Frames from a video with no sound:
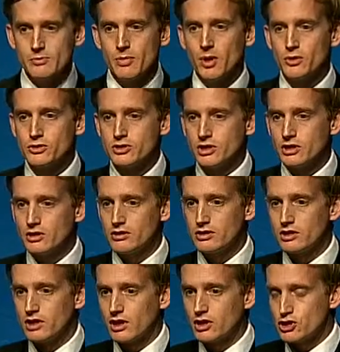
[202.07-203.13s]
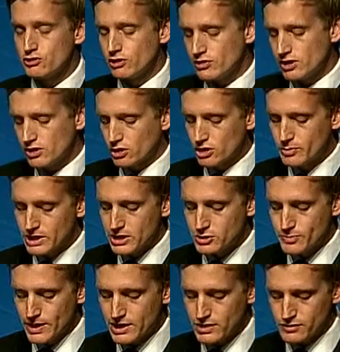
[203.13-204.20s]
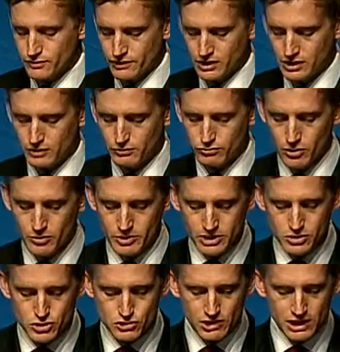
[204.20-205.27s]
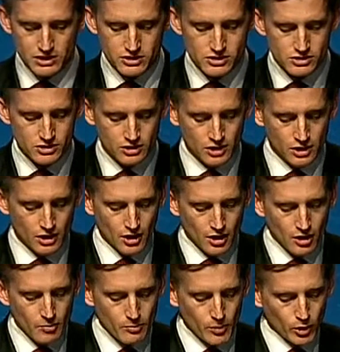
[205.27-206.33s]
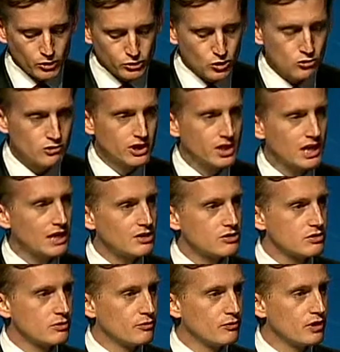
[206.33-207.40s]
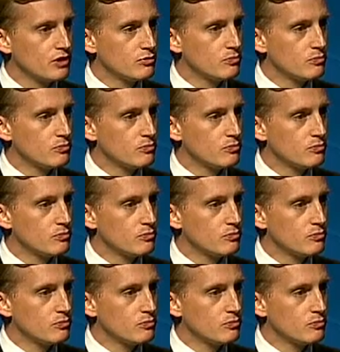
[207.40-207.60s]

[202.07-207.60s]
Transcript: Malta, the country and the economy is benefiting from these trends. Malta already has the 5th